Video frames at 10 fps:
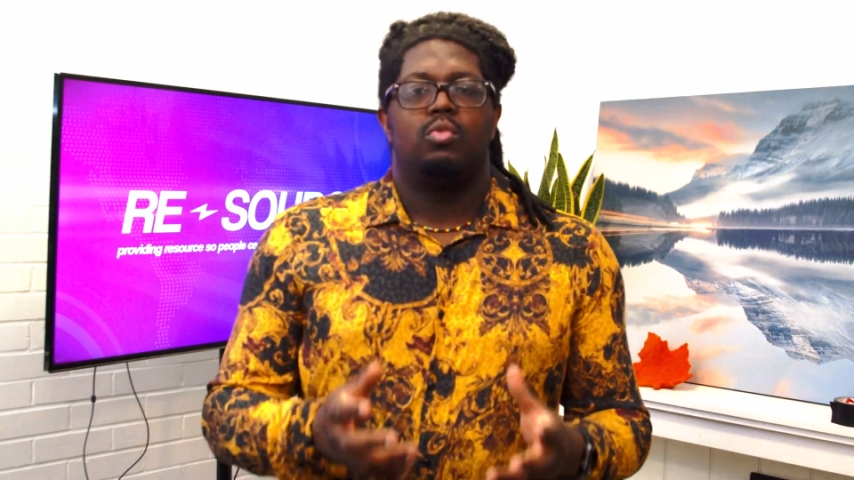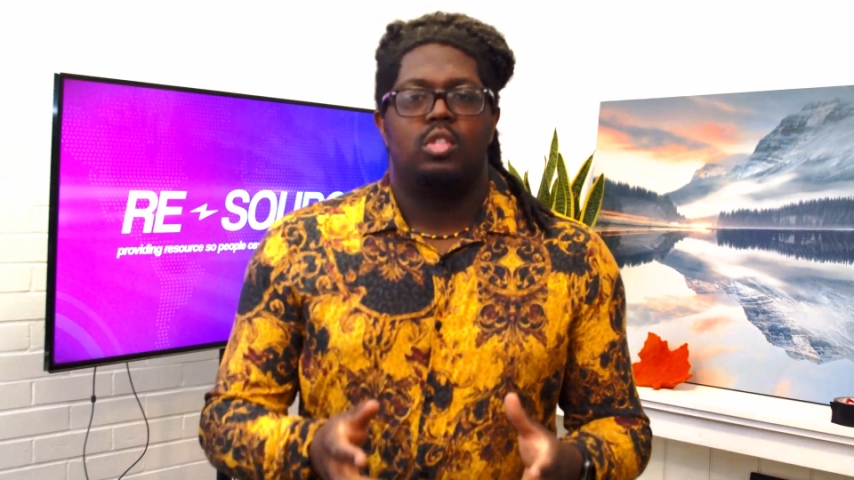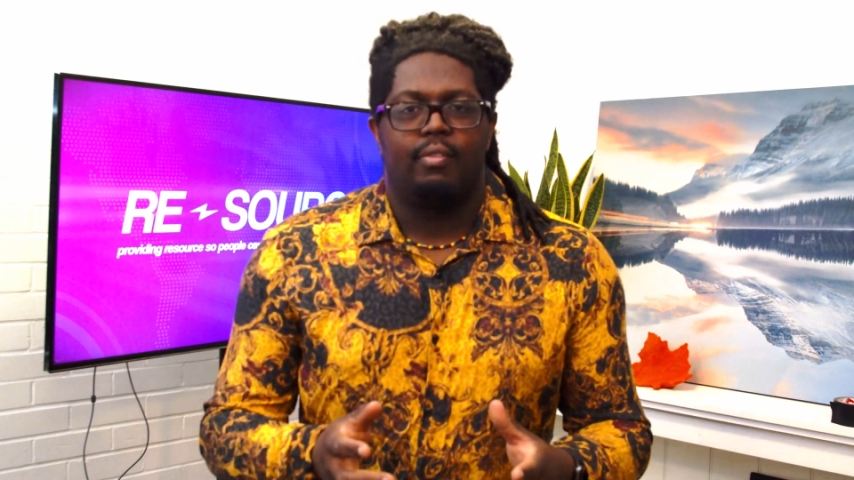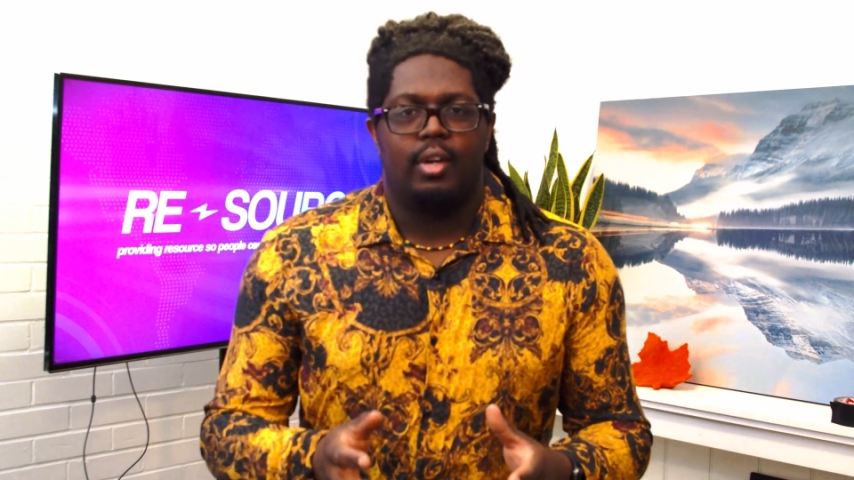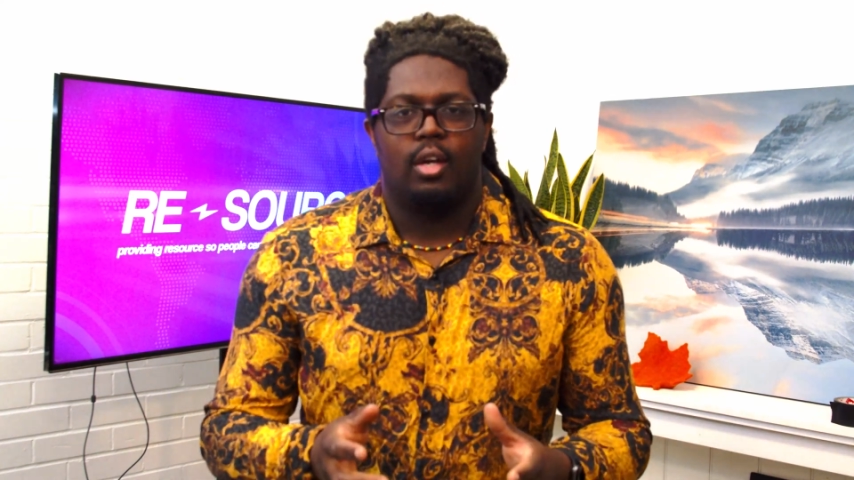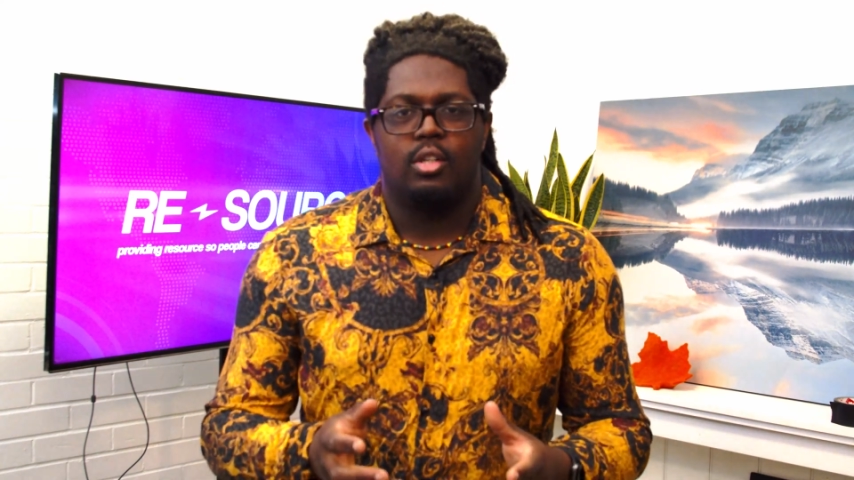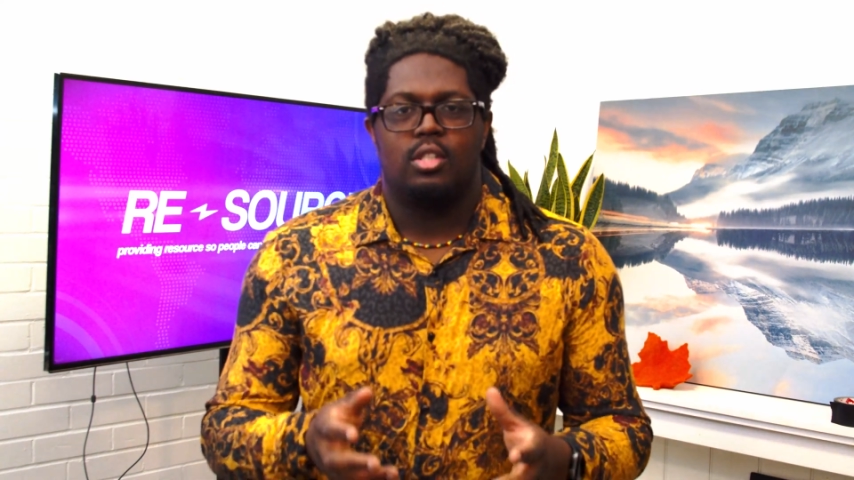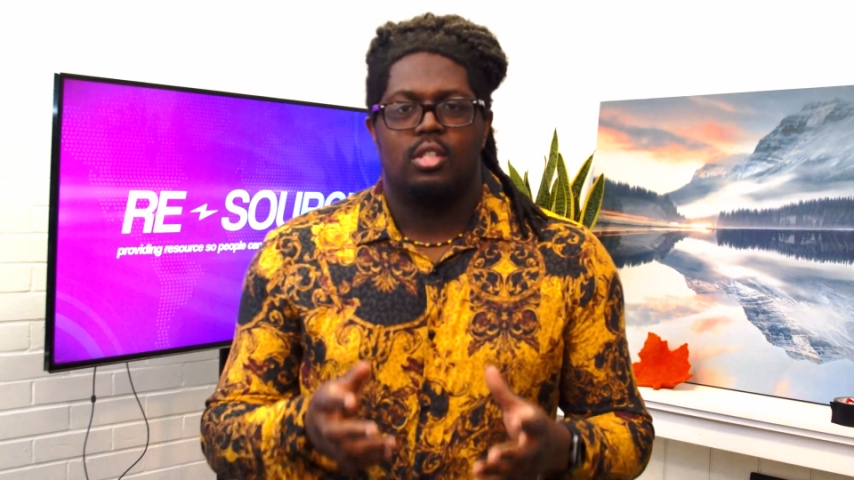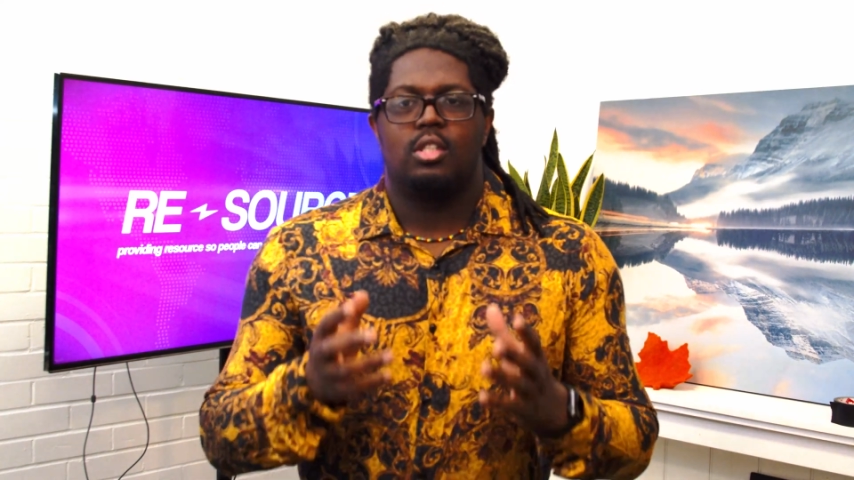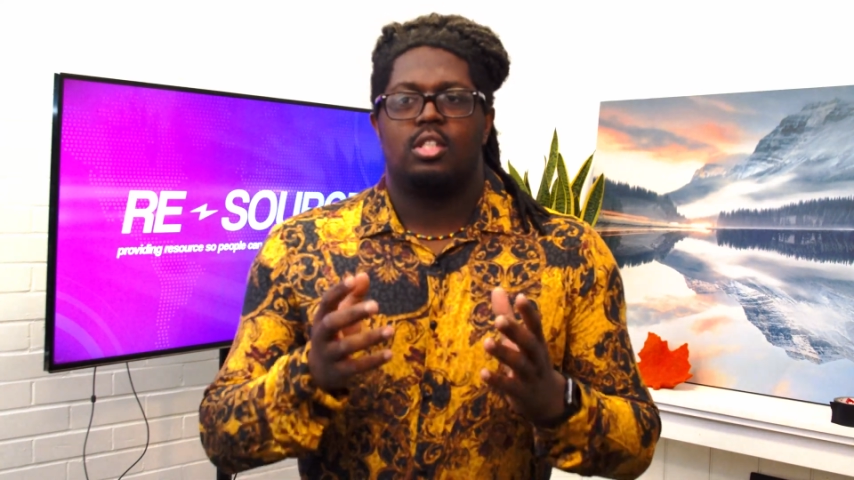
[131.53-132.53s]
something else
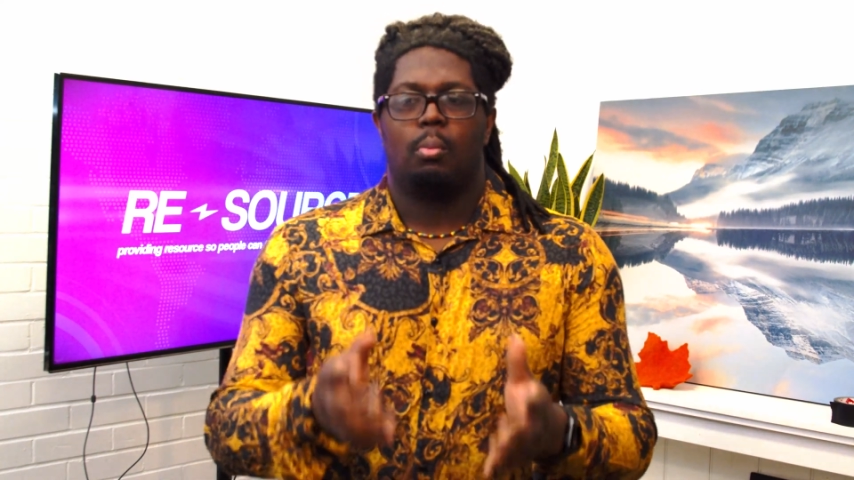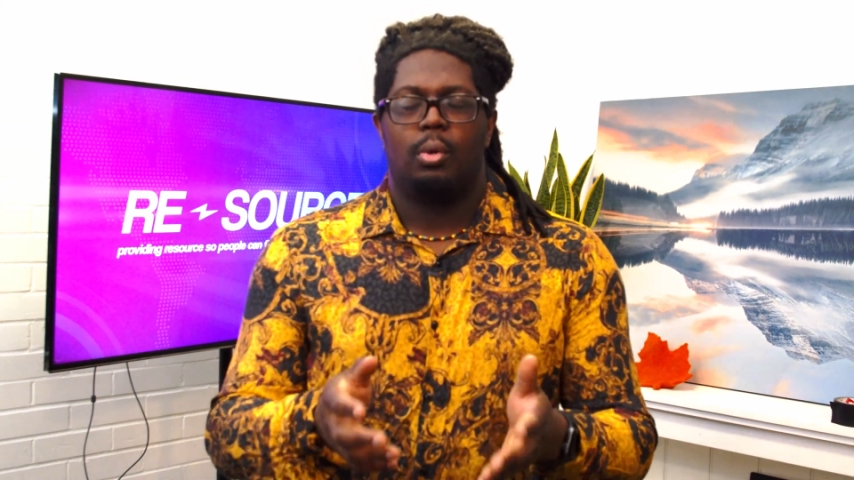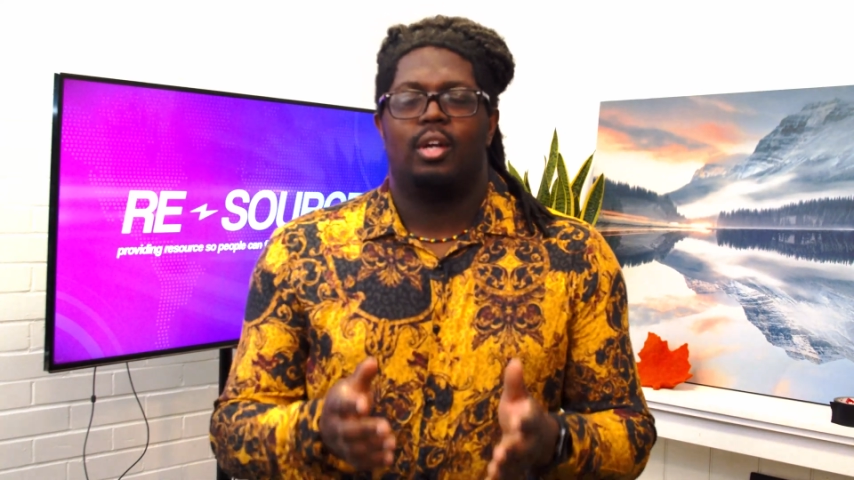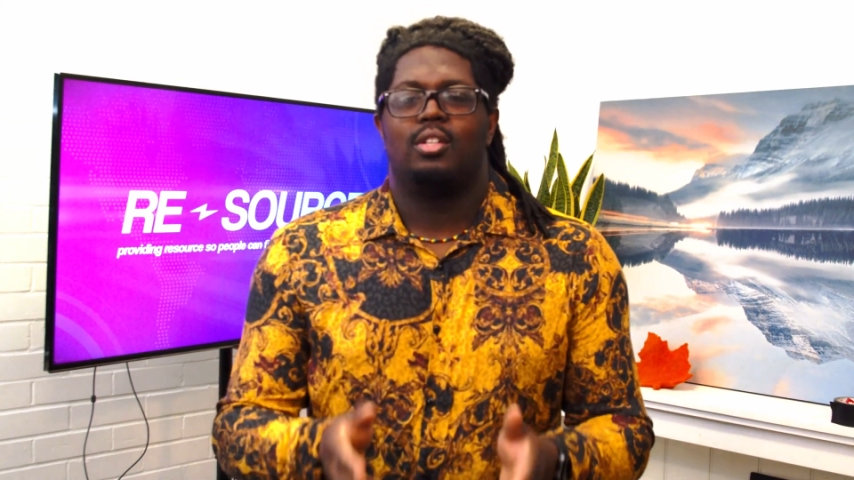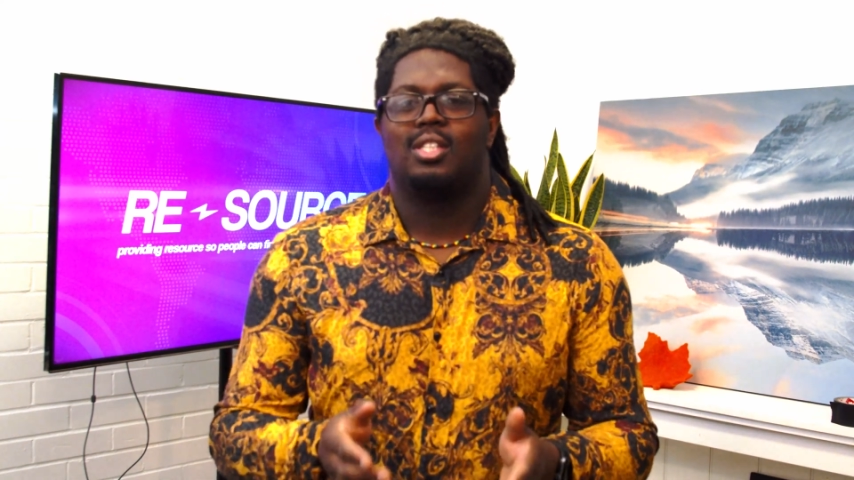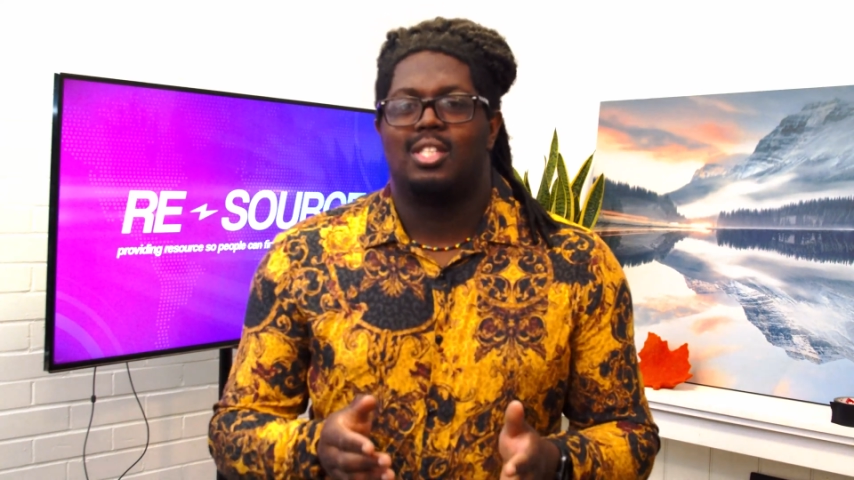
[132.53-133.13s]
that someone else is